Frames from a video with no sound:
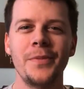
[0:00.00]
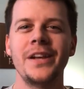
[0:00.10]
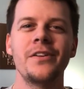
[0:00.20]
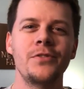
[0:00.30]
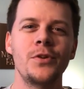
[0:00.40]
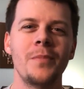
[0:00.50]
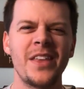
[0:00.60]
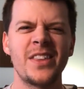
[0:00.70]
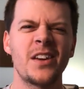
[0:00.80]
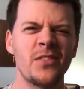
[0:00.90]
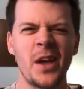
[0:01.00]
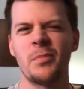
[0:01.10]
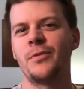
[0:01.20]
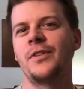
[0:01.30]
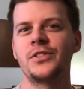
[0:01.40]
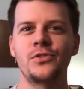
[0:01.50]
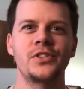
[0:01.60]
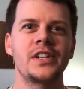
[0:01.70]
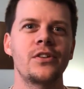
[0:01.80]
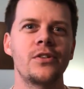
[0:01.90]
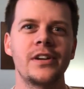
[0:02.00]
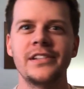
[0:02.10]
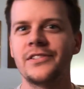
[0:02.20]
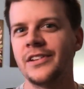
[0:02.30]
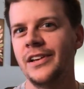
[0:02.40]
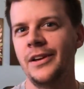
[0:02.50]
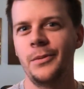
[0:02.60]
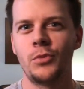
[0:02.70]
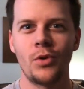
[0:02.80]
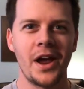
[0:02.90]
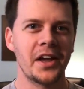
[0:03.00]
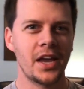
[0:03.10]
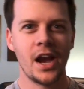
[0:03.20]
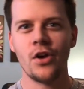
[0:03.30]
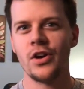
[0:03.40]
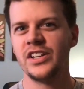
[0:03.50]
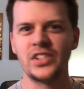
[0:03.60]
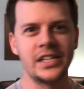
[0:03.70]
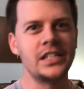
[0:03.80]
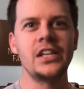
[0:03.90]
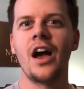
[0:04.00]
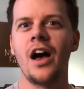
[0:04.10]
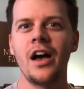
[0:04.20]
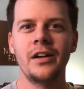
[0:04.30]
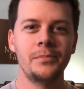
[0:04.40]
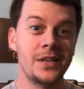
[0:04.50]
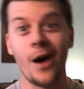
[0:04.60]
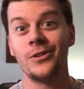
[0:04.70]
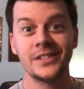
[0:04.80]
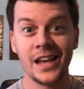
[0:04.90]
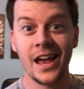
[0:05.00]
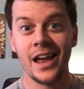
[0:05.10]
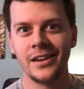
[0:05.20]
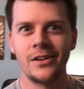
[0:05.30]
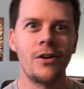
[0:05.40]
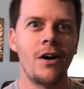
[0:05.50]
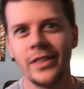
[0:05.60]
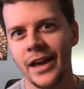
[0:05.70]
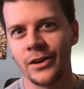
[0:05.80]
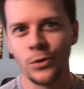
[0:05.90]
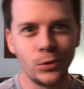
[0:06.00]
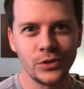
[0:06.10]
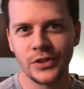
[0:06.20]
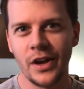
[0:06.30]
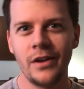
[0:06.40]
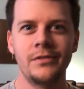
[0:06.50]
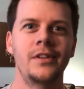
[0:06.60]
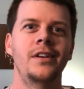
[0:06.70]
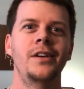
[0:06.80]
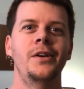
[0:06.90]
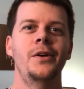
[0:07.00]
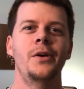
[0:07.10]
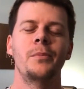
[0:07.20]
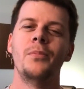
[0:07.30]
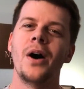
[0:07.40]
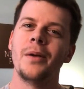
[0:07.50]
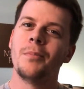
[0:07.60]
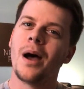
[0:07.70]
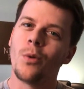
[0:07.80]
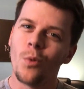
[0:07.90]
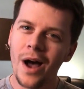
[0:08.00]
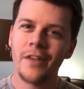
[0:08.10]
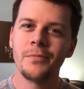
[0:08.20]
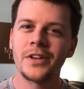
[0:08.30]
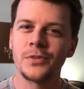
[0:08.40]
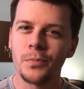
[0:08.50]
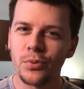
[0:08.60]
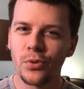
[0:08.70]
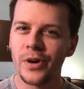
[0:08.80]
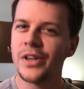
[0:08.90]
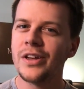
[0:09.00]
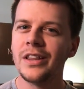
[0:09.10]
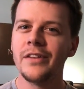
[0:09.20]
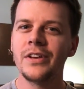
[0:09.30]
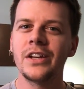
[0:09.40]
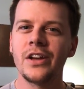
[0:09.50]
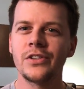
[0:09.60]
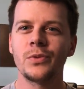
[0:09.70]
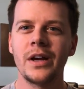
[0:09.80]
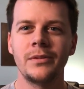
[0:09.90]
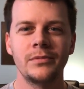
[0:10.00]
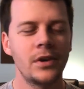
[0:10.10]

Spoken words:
many of you may think of like professional singer as Mariah Carey, Celine Dion, Beyonce, you know, all that cool stuff. But my wife makes a pretty good living and does what?